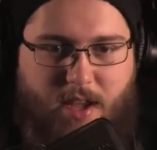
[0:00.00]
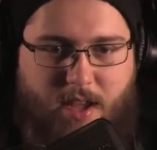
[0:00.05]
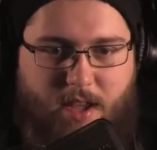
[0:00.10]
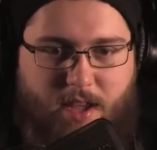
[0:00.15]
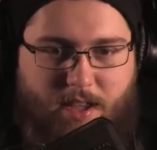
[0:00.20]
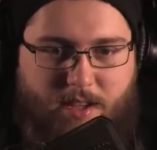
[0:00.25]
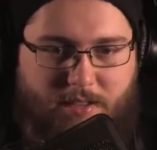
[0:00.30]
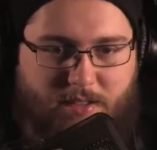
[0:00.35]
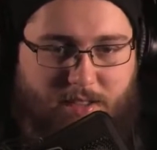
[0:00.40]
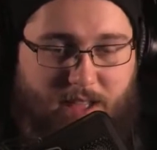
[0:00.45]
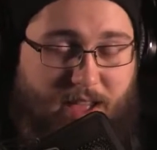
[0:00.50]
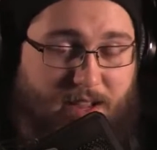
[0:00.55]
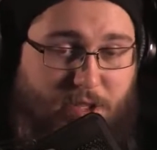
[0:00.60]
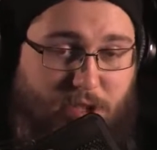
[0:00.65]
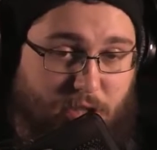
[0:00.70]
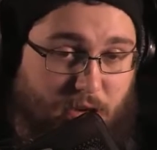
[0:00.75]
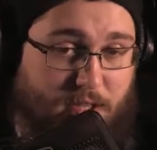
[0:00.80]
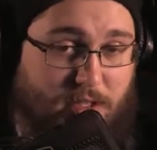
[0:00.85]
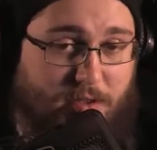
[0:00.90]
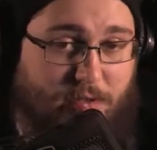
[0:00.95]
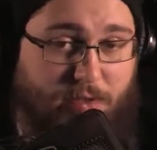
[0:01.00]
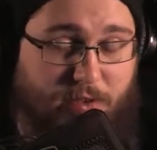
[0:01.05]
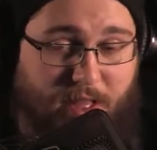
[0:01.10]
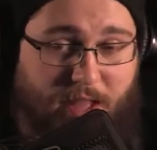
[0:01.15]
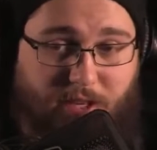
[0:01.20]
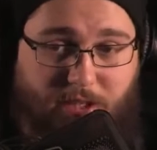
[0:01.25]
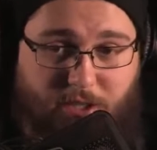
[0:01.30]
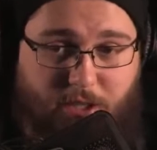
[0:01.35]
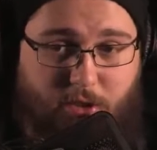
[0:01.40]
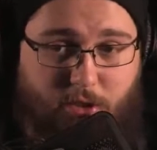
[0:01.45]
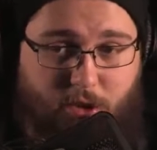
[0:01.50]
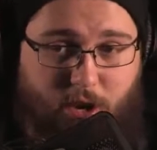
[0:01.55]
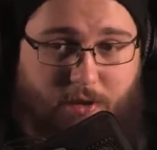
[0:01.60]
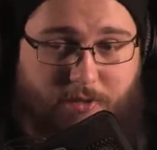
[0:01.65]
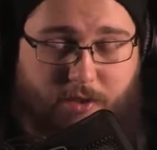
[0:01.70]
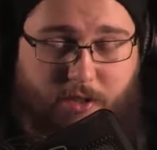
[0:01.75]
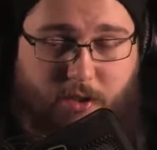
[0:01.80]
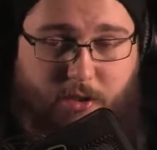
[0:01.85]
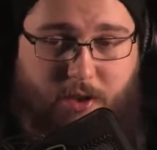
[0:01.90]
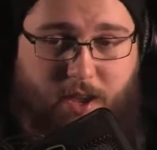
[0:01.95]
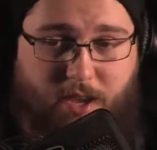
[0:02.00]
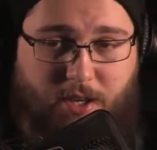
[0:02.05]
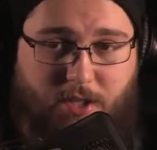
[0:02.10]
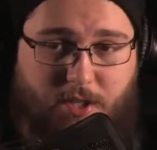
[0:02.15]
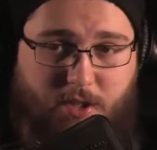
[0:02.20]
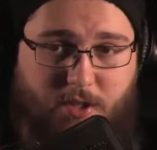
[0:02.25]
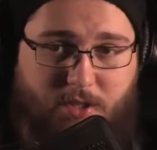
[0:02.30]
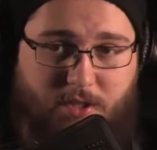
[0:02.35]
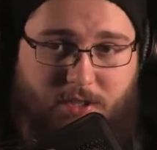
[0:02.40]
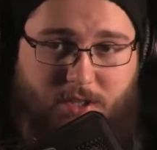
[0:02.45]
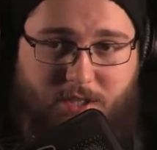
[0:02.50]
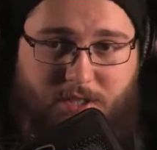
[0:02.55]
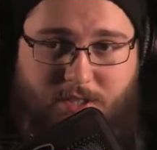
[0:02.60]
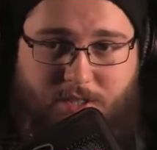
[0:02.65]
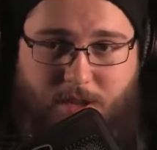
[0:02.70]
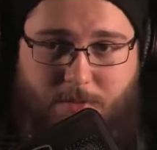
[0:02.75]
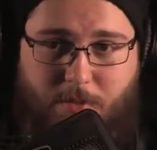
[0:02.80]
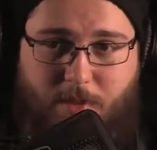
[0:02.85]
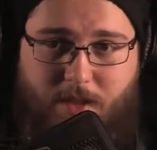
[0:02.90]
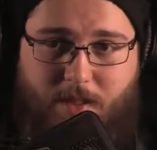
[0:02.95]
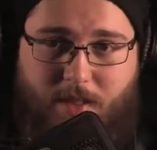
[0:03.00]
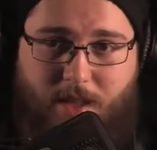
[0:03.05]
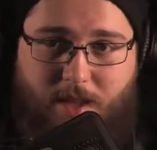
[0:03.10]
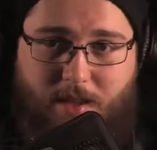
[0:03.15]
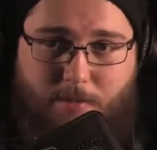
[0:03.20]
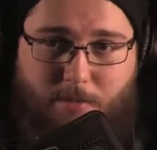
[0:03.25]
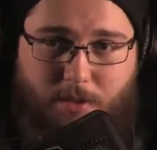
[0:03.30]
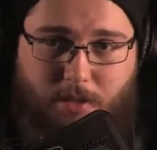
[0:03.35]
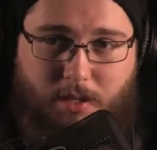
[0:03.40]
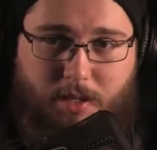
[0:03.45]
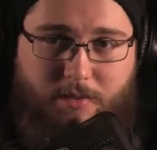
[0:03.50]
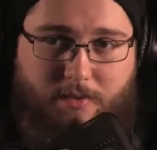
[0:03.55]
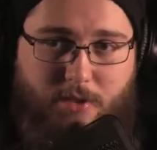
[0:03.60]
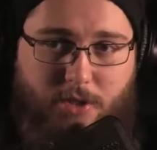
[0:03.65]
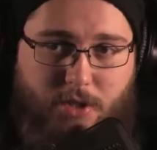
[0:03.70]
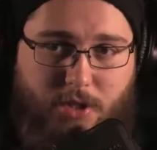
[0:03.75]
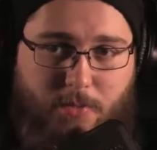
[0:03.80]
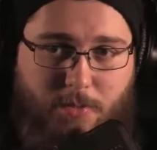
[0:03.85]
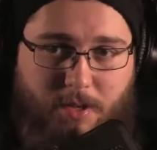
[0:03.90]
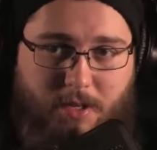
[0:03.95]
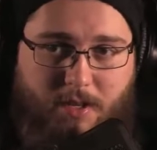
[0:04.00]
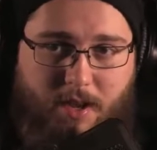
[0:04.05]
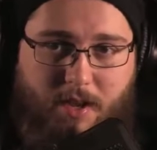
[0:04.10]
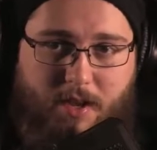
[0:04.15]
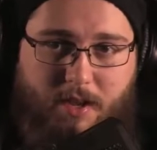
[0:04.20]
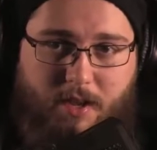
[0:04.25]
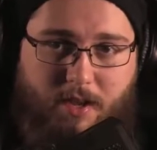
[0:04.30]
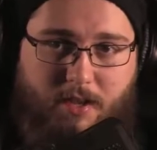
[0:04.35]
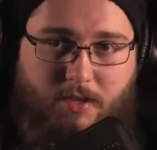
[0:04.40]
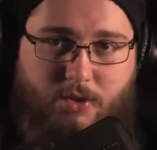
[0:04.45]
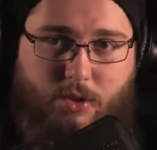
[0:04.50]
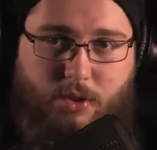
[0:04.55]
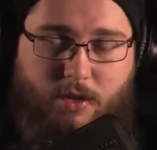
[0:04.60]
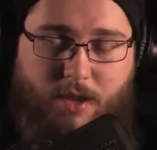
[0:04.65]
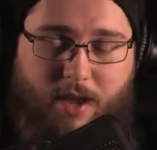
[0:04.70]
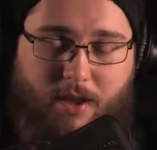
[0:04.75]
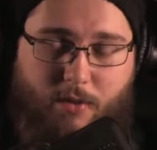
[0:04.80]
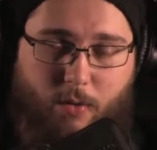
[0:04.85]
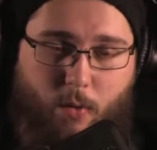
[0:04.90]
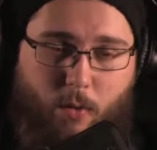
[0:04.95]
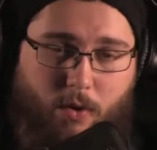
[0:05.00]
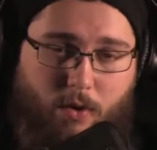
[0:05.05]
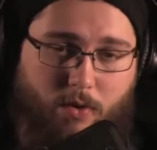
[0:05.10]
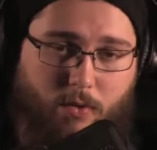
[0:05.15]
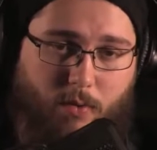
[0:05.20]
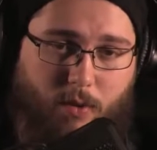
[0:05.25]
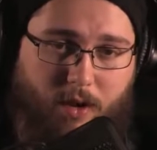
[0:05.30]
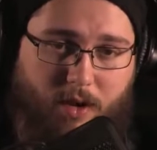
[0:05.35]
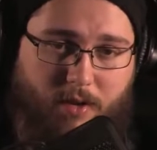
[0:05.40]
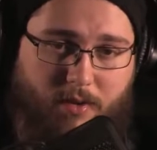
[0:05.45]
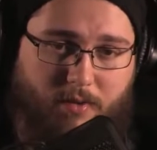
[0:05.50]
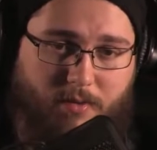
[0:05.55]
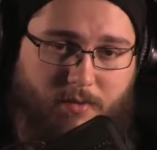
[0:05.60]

Is that just for that geographic location, or is this something that believers should be taking into account worldwide?